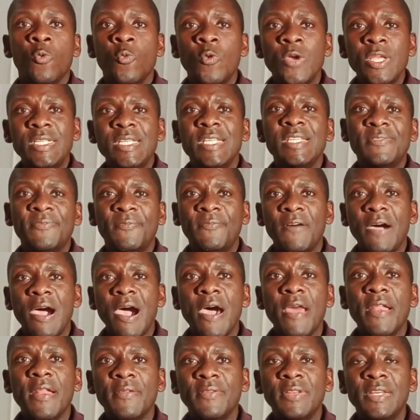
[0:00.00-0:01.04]
which is
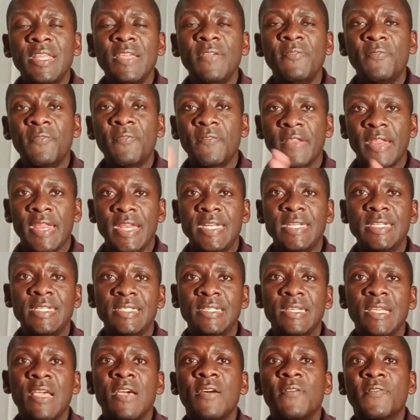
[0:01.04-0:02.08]
far
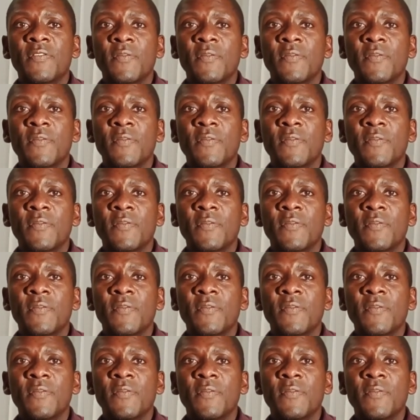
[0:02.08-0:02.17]
different